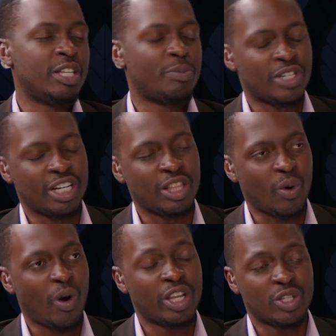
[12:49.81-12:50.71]
especially in the
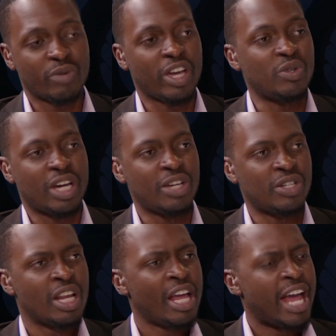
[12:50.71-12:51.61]
context of
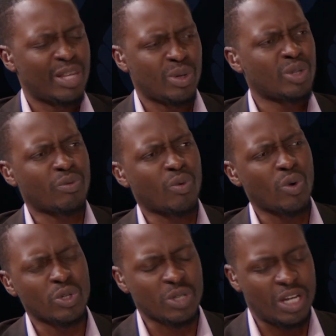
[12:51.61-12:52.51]
education, as well as, of
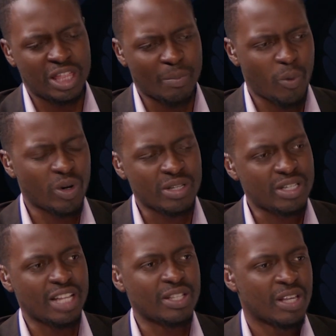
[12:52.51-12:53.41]
course, in the broadest
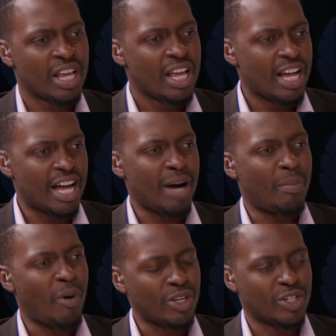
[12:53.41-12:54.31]
sense uh,
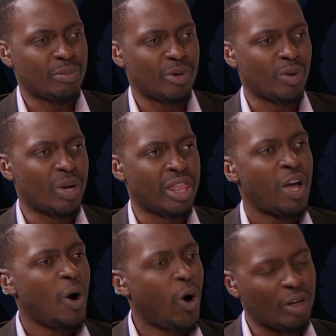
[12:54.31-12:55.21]
possible with
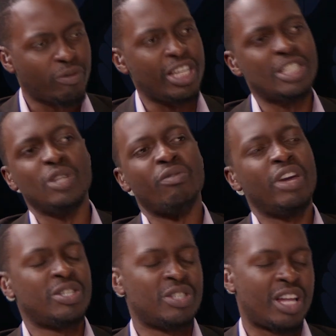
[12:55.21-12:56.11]
all of these
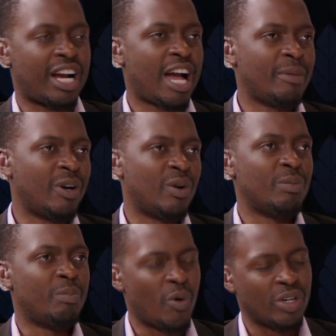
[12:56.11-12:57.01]
innovations that are coming on
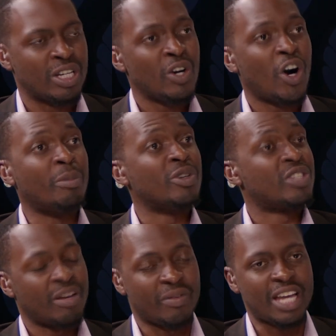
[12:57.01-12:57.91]
board almost
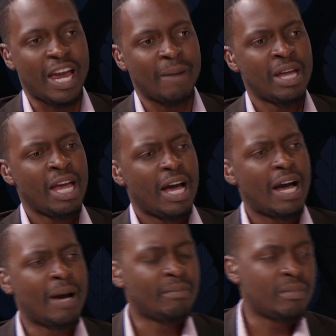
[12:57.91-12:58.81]
every day.
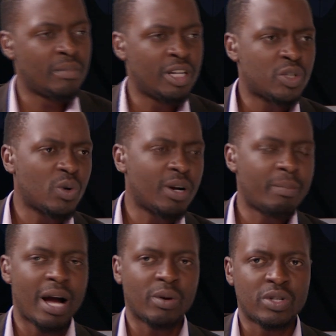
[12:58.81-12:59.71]
Um, let's talk
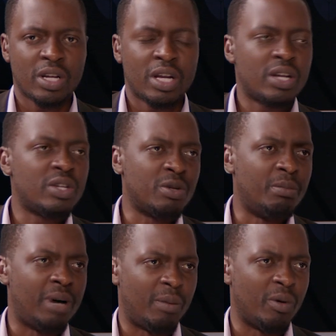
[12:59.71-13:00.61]
about
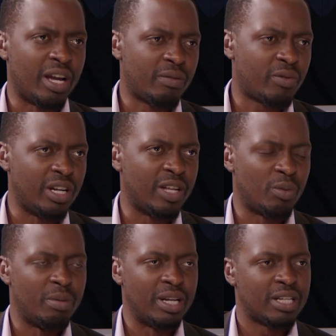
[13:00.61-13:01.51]
Zimbabwe for a little
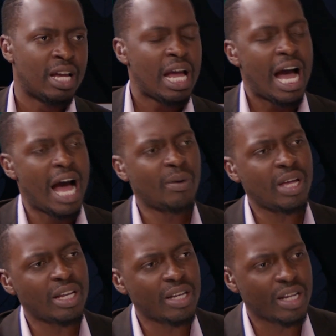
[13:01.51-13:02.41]
bit. How
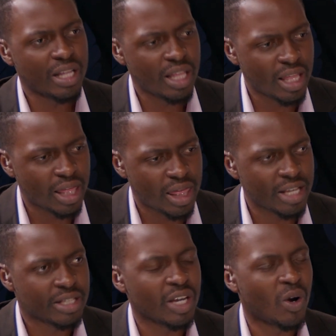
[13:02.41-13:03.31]
can
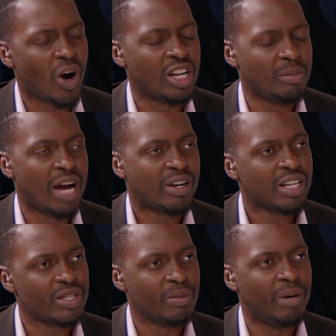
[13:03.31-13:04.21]
this economy, how
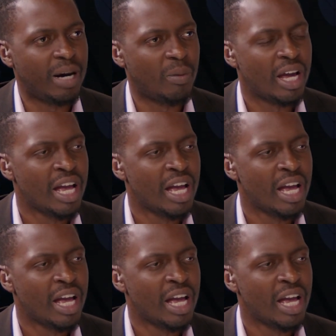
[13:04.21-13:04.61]
can Zimbabwe